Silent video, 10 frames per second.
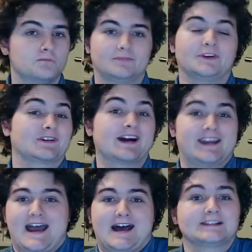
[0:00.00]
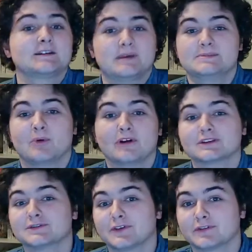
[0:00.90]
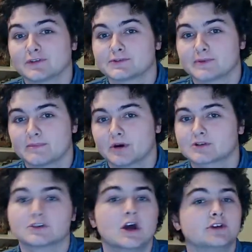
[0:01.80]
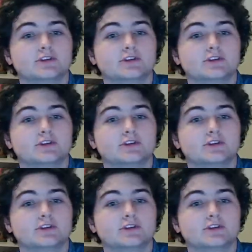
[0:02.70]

there kind of has to be spoilers for the first 3 books.